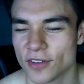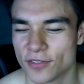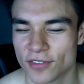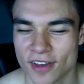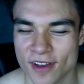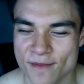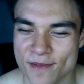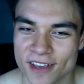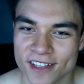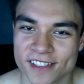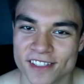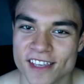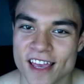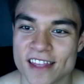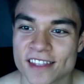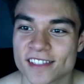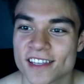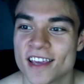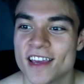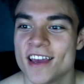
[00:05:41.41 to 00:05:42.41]
if that makes
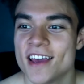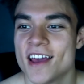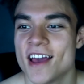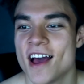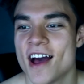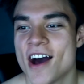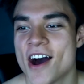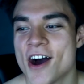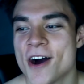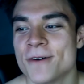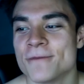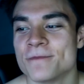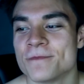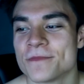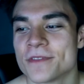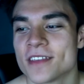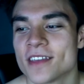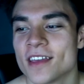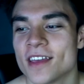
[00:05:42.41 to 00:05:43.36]
sense um